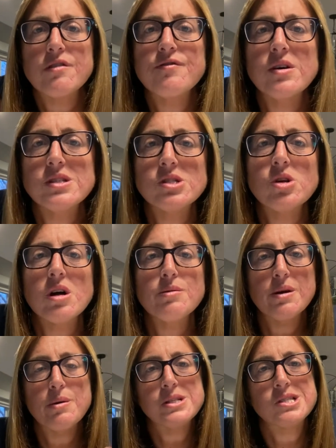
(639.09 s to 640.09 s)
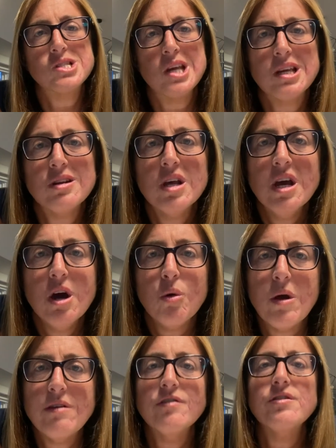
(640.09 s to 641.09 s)
Fauci talking about second
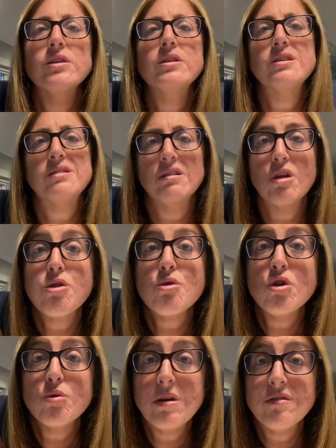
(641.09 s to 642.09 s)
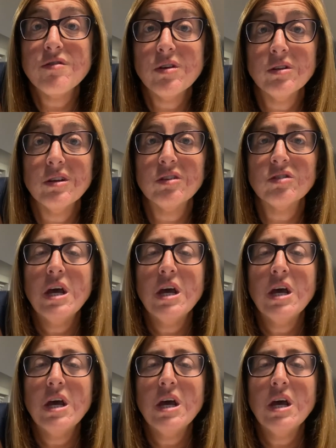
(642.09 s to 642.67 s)
wave of illness and the third wave of illness.